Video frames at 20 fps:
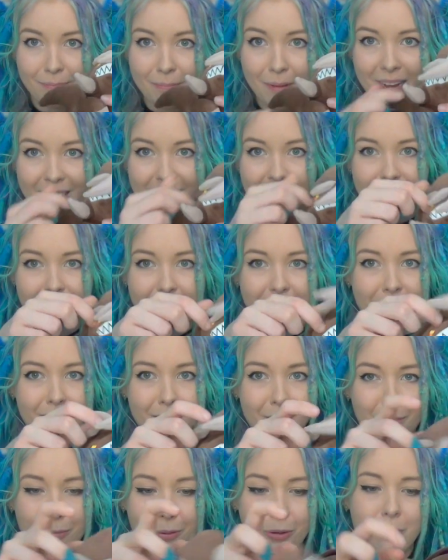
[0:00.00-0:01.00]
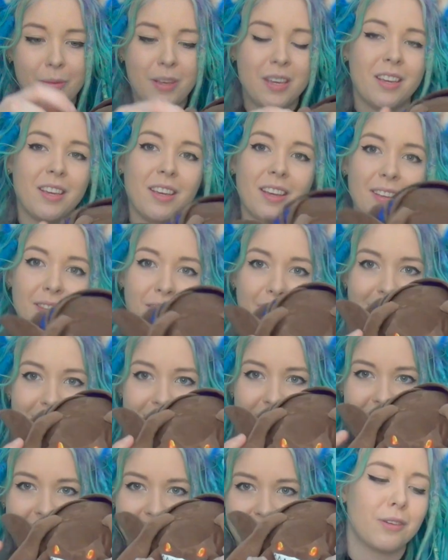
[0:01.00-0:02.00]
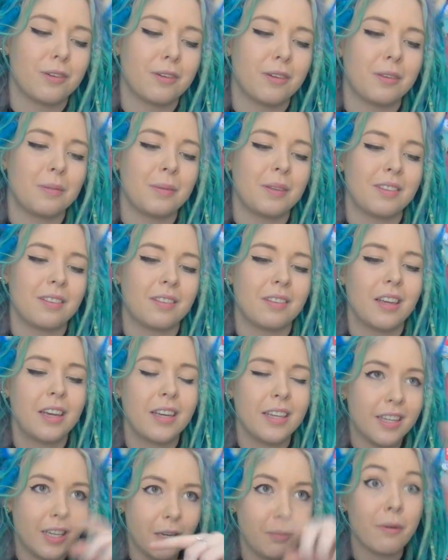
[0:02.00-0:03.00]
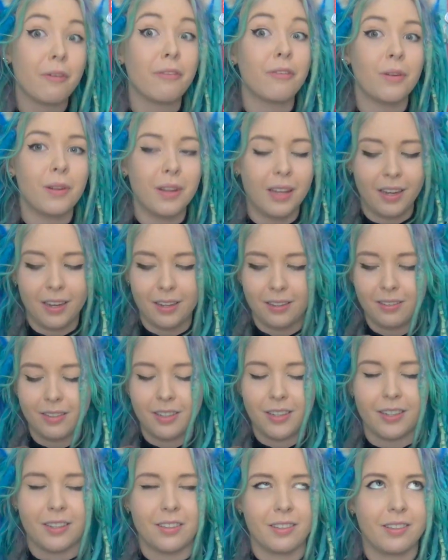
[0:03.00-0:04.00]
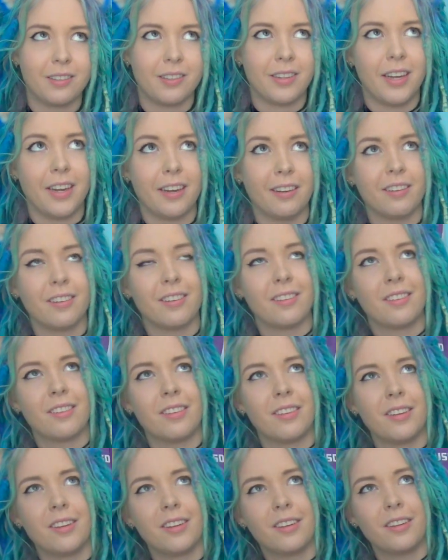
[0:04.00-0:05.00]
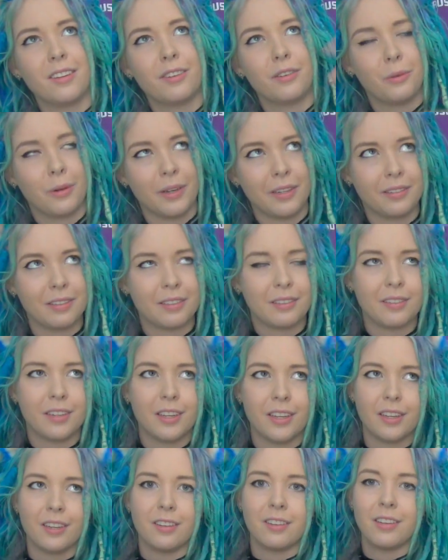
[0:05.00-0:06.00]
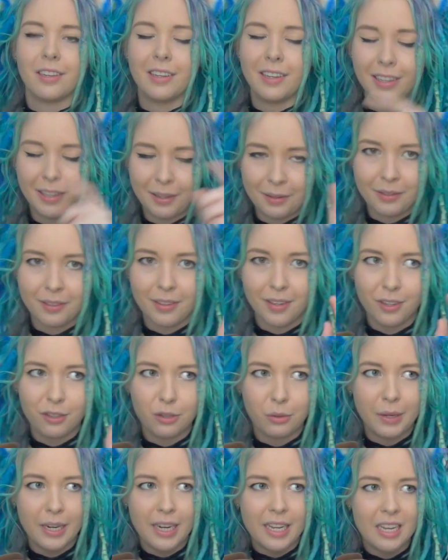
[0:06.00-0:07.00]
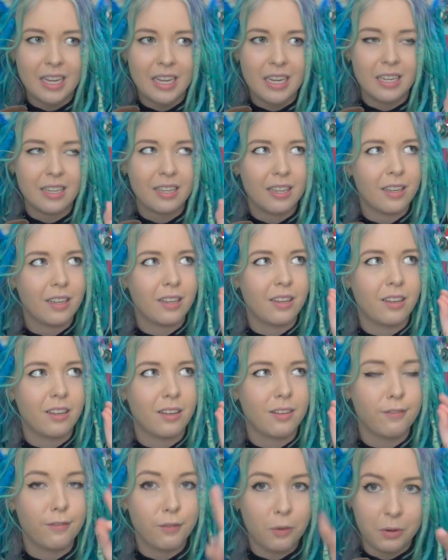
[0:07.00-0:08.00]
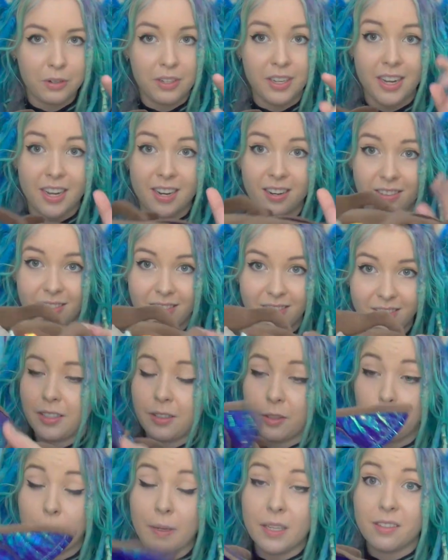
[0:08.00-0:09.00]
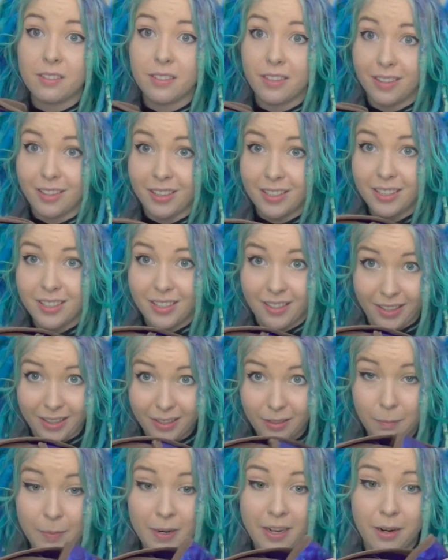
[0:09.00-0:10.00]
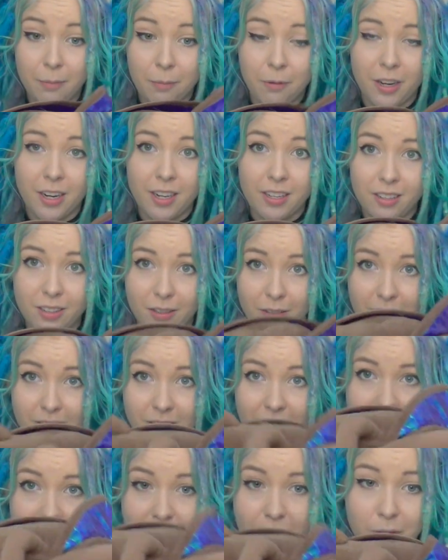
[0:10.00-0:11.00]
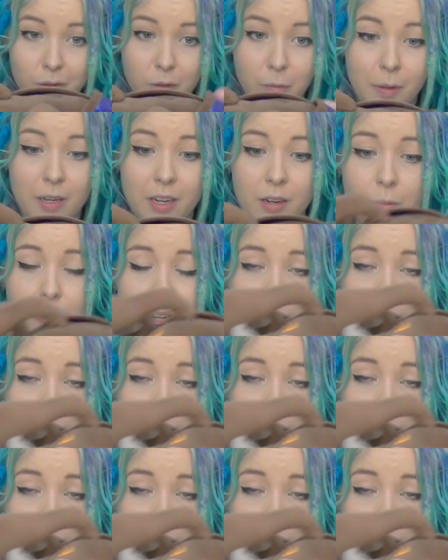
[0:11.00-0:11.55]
Master bought me a Zergling for Christmas year before last year because it's now 2016. It was in 2014. He's a speed zergling. He's had the speed upgrade, so he's got his little speed